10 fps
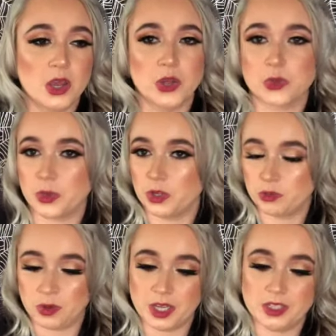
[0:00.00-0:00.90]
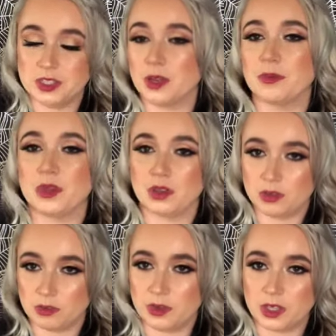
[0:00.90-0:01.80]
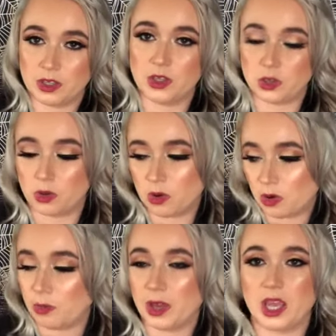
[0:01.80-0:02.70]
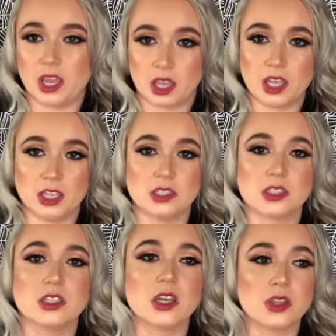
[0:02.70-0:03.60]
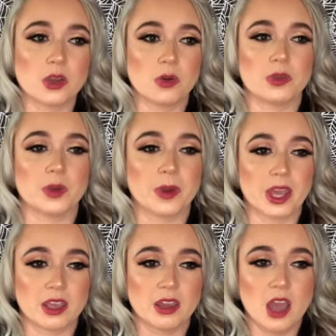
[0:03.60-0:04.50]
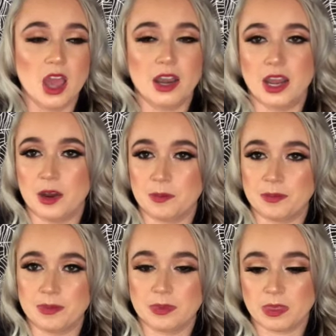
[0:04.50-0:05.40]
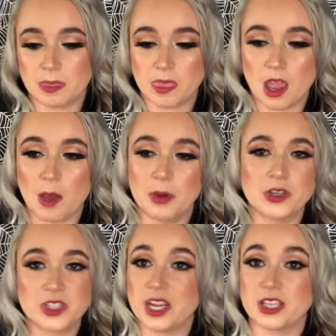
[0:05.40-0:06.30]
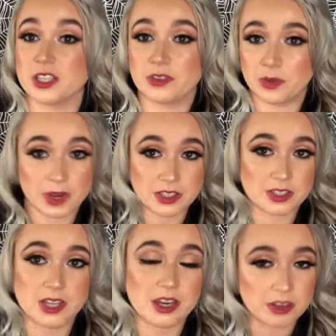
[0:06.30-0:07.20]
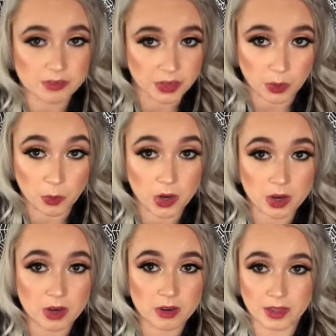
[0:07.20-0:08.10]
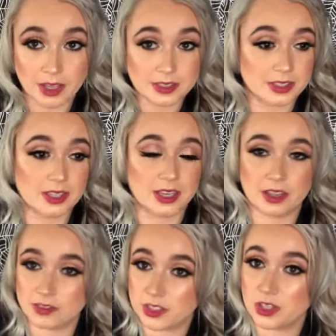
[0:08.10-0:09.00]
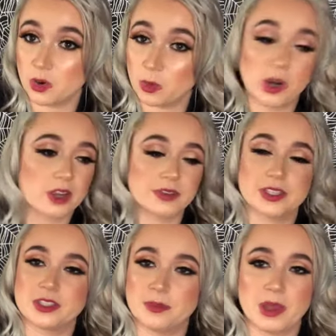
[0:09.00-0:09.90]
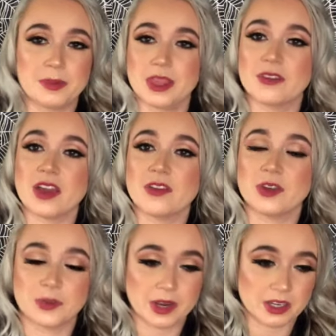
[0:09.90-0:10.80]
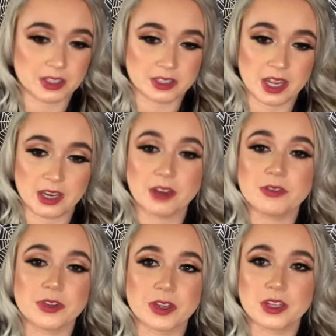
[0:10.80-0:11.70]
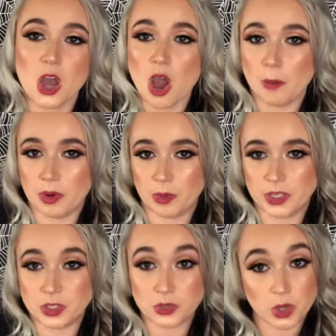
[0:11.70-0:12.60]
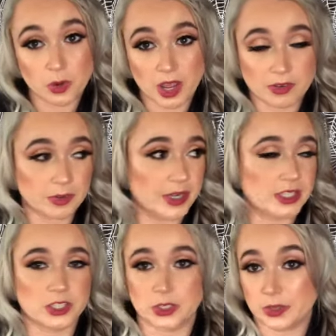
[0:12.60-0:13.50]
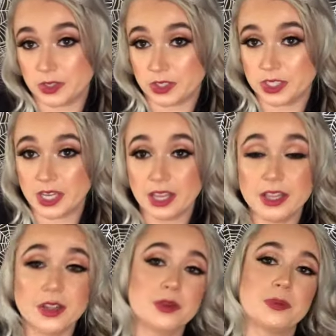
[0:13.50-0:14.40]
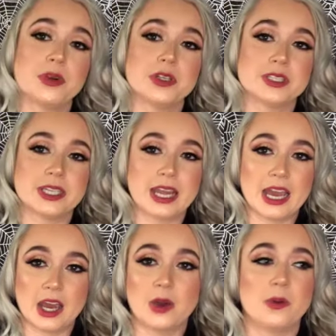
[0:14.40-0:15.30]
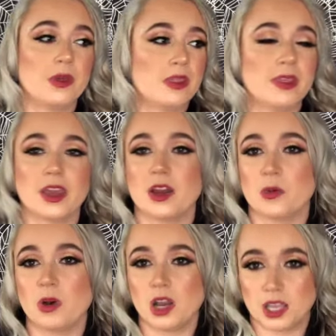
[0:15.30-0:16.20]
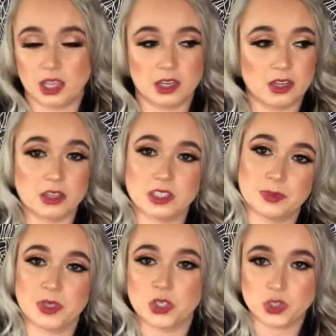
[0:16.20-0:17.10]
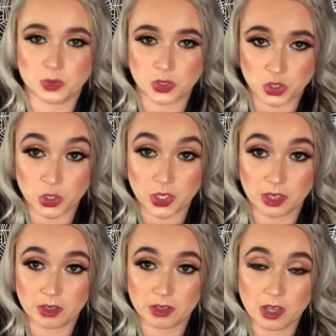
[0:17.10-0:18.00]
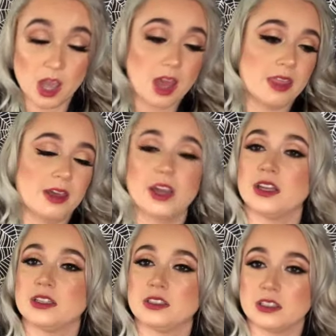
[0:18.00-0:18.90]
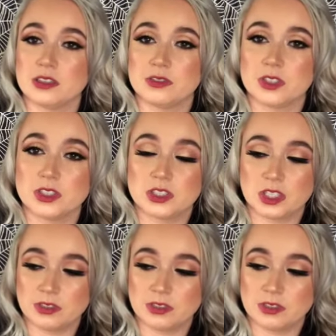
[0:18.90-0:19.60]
It's when you find something, you feel that your way is the only way. Now, A person has every right to stand up for their work. That's the thing. If it's their work, if it's their baby, they have every right to stand up for it. But what you don't have a right to do is to tell another person how they are walking their spiritual journey. That is the difference.